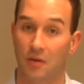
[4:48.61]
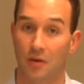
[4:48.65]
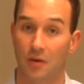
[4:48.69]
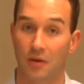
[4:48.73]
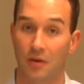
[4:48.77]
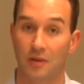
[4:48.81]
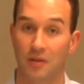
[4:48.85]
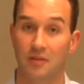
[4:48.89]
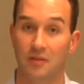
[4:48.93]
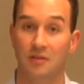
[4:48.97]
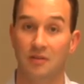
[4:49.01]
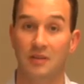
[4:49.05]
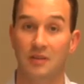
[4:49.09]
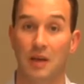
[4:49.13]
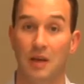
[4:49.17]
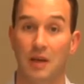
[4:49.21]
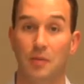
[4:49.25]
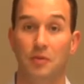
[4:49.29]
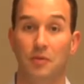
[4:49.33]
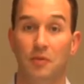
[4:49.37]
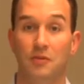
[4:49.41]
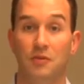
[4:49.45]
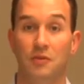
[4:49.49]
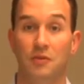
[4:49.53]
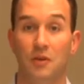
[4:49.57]
on a
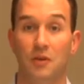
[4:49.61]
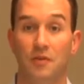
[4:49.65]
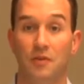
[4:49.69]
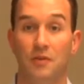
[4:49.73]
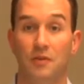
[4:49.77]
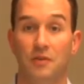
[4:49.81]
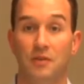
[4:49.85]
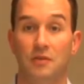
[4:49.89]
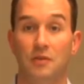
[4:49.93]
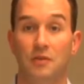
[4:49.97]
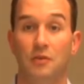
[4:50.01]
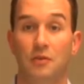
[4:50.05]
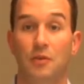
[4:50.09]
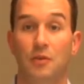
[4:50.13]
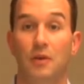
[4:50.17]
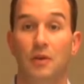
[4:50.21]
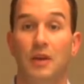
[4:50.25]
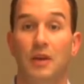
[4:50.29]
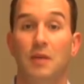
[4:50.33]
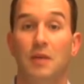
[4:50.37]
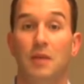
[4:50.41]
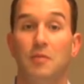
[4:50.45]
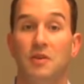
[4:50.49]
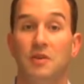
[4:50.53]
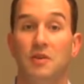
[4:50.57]
stable surface during
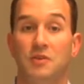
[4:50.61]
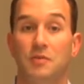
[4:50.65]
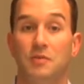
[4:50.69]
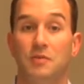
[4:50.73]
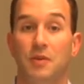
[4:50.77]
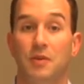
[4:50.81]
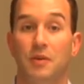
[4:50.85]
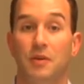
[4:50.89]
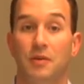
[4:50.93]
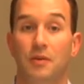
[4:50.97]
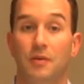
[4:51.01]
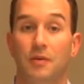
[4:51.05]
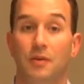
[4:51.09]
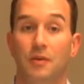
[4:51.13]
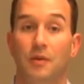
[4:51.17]
a measurement.